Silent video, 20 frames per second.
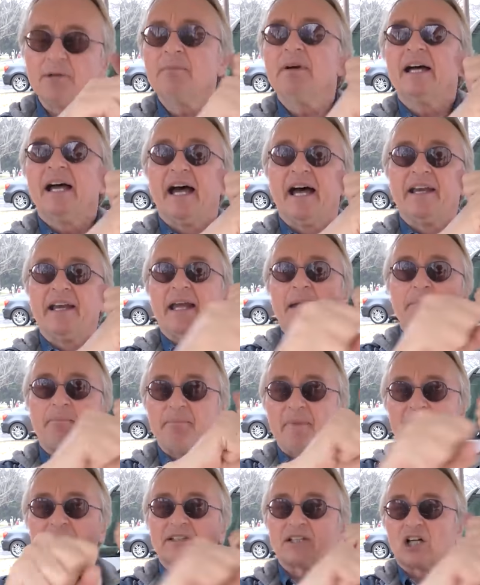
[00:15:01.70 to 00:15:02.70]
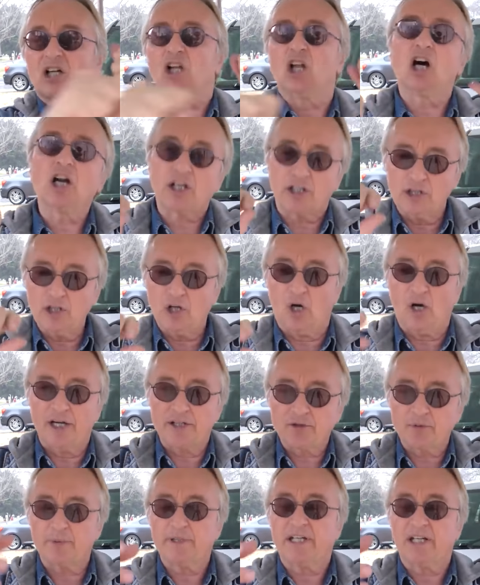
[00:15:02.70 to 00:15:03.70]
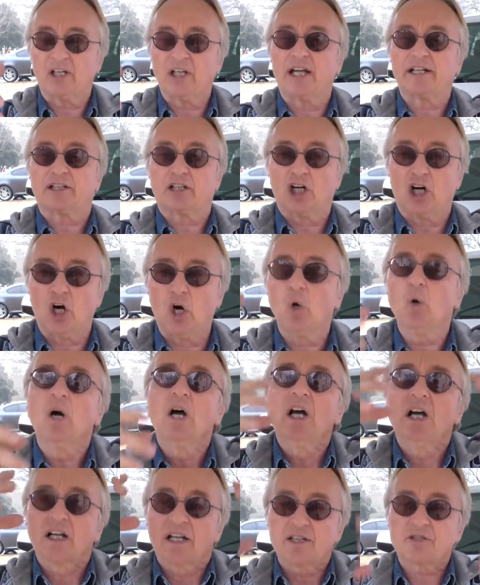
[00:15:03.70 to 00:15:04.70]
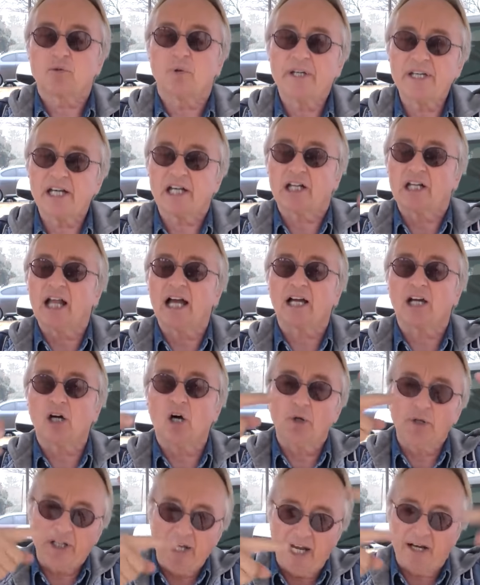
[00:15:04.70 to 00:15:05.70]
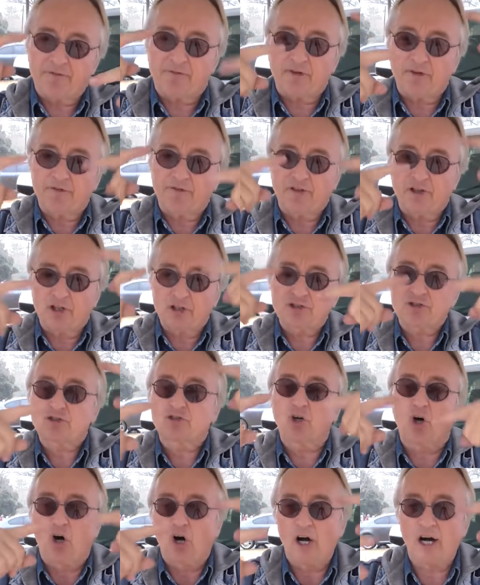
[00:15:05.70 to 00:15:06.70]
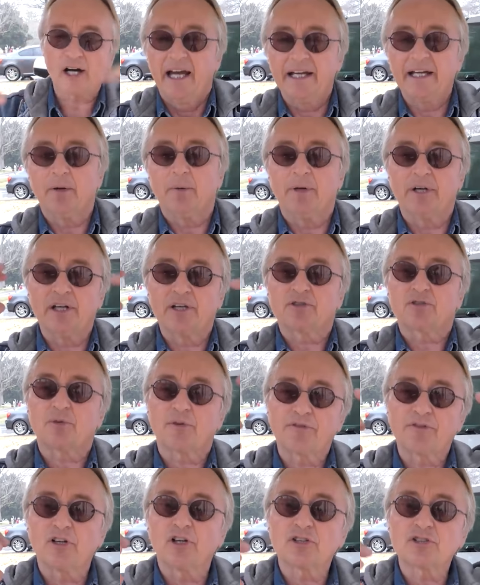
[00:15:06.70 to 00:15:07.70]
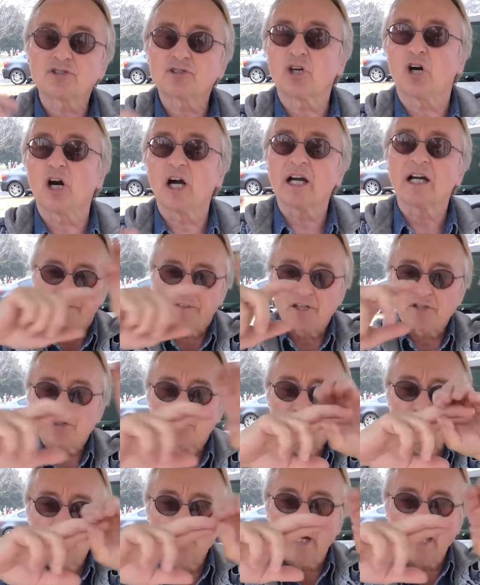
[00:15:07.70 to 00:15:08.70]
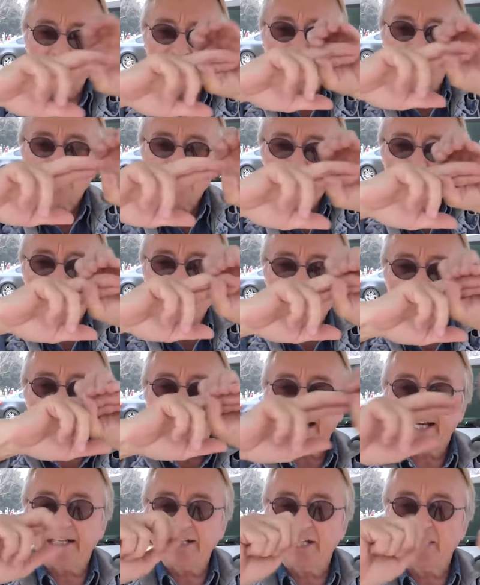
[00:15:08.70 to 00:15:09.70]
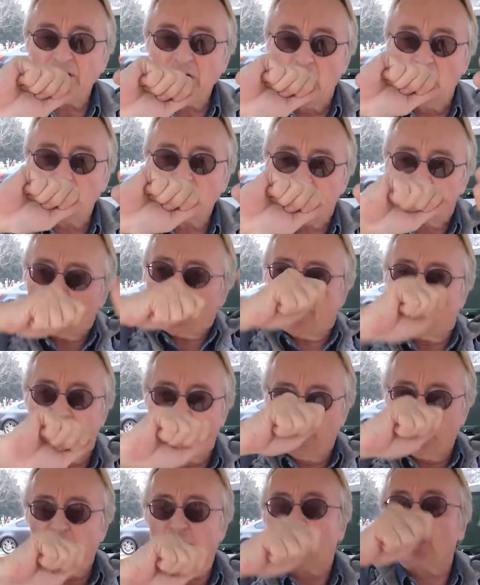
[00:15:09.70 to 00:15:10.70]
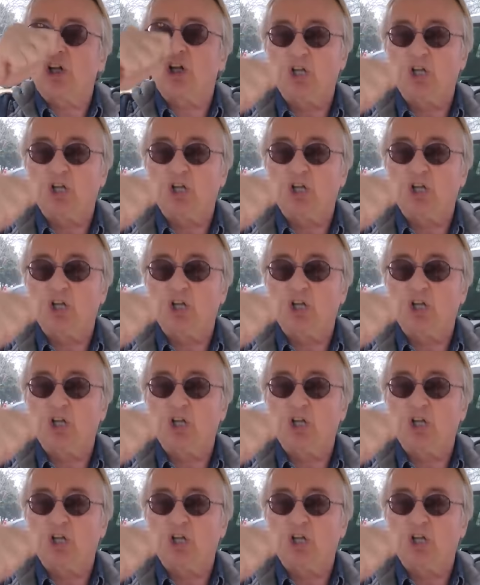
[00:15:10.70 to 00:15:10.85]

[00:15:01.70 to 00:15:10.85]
them, and they make the clunker noise when you let go, because when you let go, you have reverse torque. And then when there's reverse torque, if there's too much slack in the yokes, you get a little